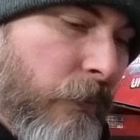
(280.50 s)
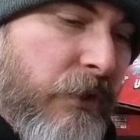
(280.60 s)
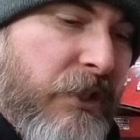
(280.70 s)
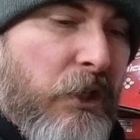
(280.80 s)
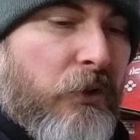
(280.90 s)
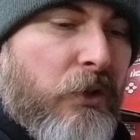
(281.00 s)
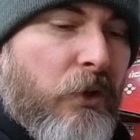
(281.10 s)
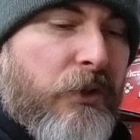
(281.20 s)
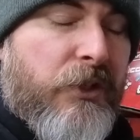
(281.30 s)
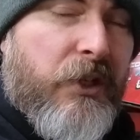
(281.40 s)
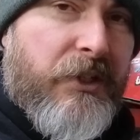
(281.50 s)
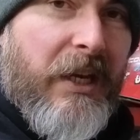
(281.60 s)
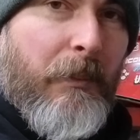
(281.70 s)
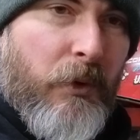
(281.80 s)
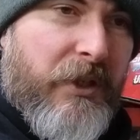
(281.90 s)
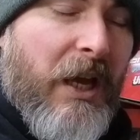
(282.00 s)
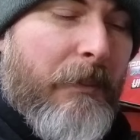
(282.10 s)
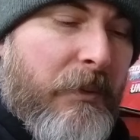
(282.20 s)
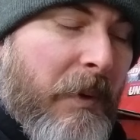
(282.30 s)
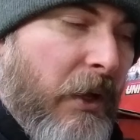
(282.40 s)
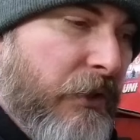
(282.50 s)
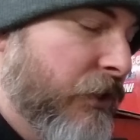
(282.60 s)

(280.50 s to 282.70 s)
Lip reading: steel units, it's going to take more time to polish